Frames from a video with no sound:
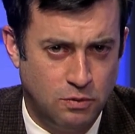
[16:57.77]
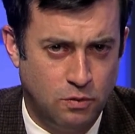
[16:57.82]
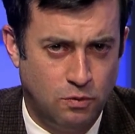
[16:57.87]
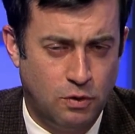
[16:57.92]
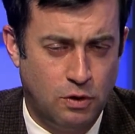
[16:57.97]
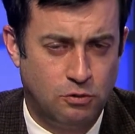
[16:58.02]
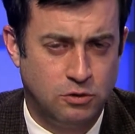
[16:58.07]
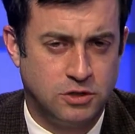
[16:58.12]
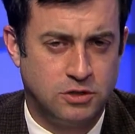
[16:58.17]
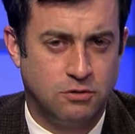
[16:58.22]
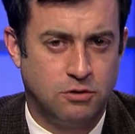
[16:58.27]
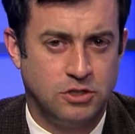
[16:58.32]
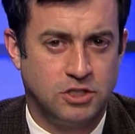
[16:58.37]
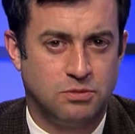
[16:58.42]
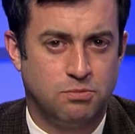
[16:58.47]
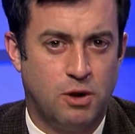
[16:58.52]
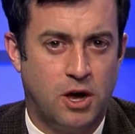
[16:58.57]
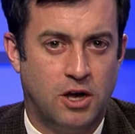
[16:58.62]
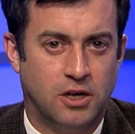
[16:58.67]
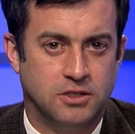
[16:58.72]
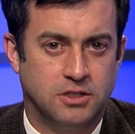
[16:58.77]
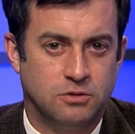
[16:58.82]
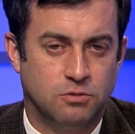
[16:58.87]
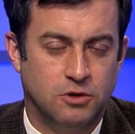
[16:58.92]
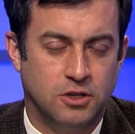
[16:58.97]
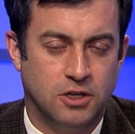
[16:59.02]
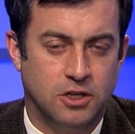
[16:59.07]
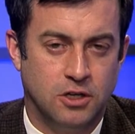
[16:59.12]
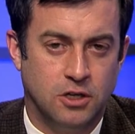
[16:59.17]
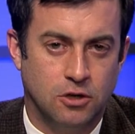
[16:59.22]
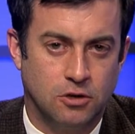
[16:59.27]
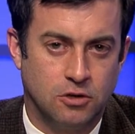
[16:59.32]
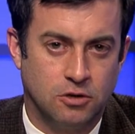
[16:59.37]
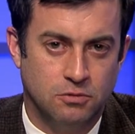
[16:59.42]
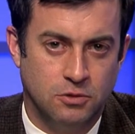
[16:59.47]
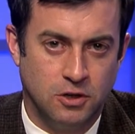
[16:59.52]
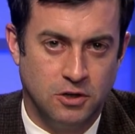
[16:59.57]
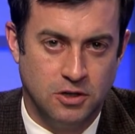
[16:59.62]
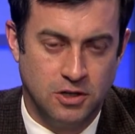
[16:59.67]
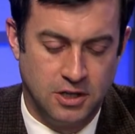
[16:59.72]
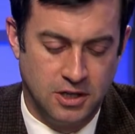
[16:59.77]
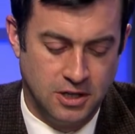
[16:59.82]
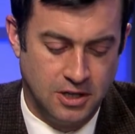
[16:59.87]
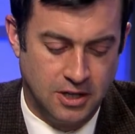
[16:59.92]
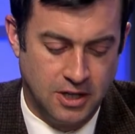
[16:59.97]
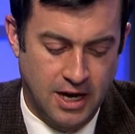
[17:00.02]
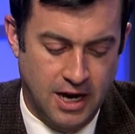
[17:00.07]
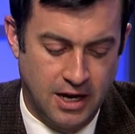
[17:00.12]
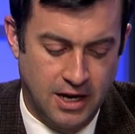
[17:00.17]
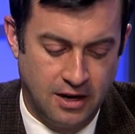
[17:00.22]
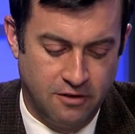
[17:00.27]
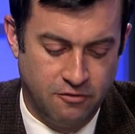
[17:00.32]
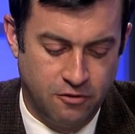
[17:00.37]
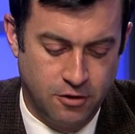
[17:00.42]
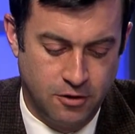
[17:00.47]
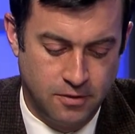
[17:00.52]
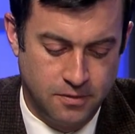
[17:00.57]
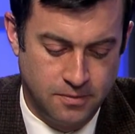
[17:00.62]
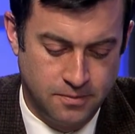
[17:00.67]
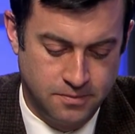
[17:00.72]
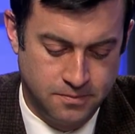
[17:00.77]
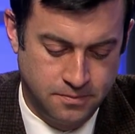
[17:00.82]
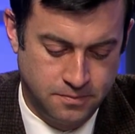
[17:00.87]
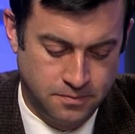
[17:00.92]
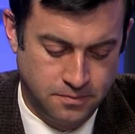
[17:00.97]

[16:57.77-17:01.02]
What, what was the response within your community to that effort?